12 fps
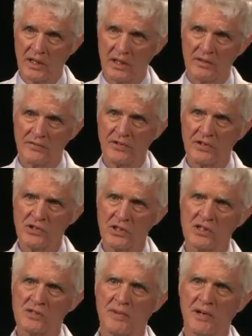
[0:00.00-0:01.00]
The first
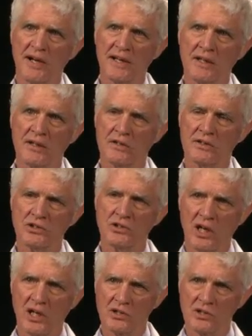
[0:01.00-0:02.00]
is molecular
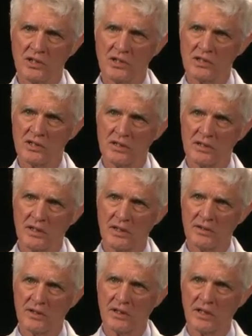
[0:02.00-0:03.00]
changes in
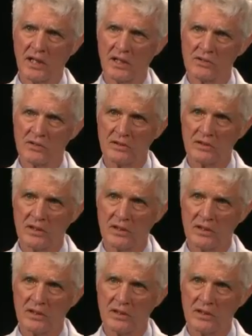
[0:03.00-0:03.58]
lung cancer.